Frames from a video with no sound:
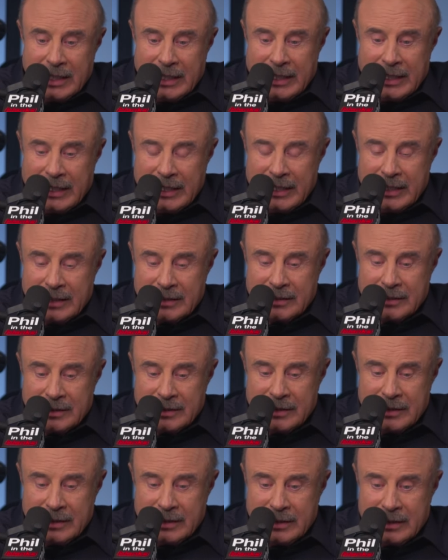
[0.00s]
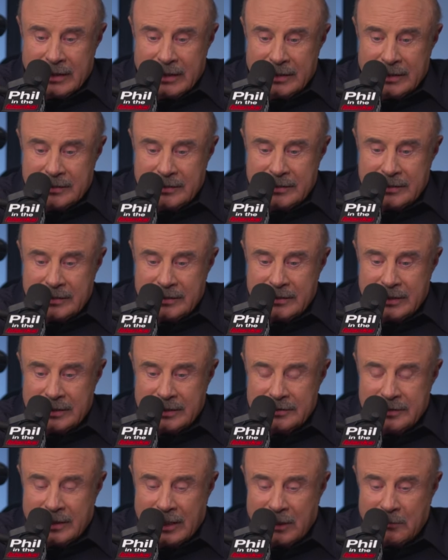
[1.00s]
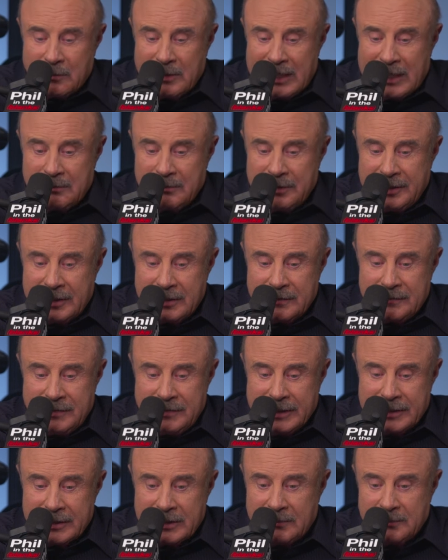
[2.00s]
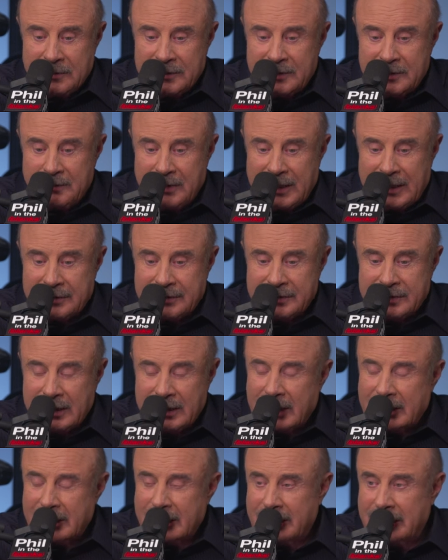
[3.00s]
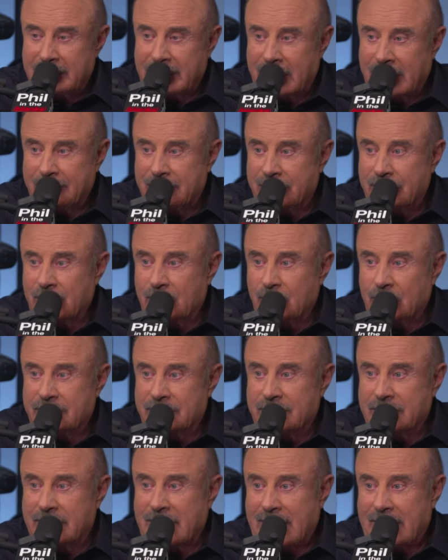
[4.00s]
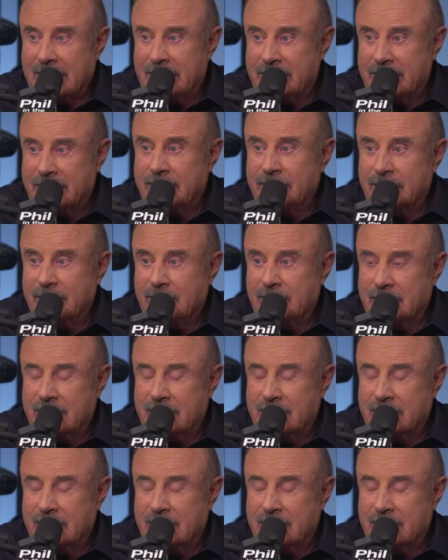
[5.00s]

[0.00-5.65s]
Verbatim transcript: and it's it's not about being a victim it's about sucking it up and doing what you got to do